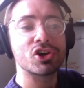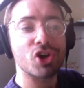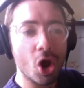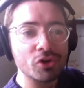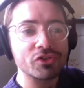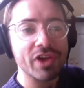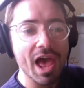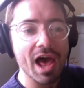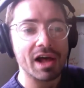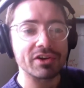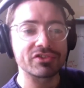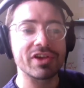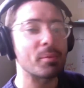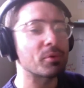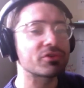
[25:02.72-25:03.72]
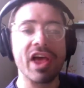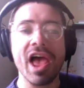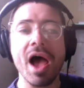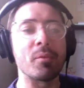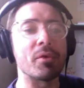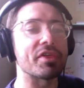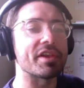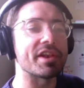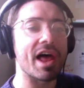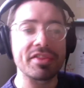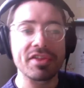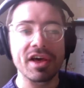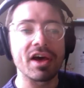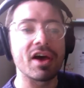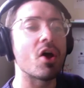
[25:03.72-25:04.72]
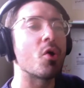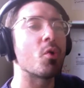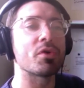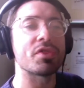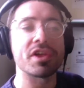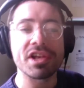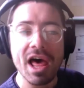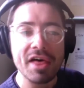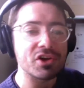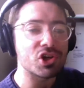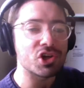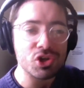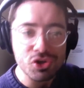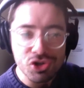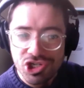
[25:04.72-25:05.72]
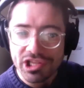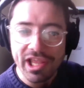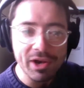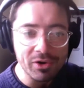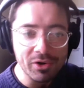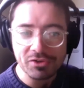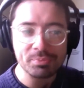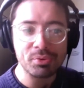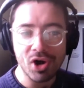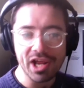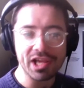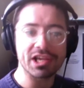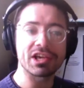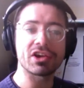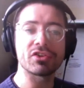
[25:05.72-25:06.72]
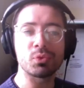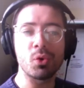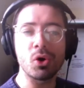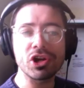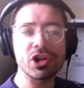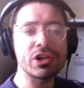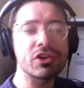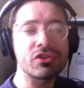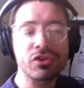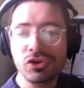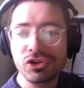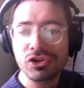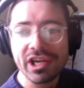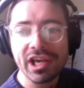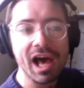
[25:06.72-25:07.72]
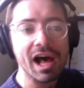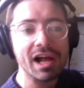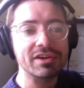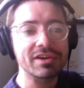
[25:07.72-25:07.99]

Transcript: go down, double down with another with another huge hilarious prank. Because what can you do? Another you can't